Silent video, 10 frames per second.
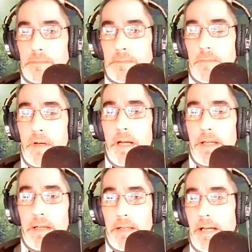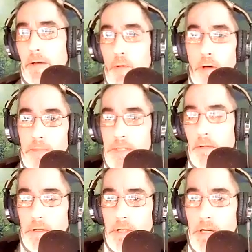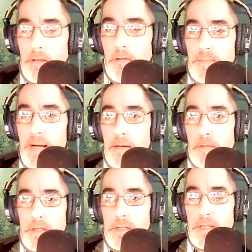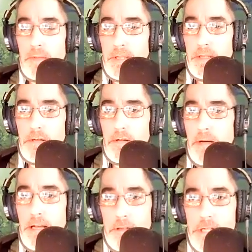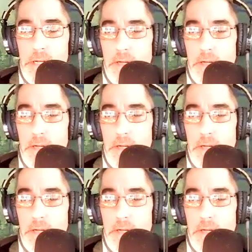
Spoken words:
You'd probably get like orbs going along those mounds or something, energy.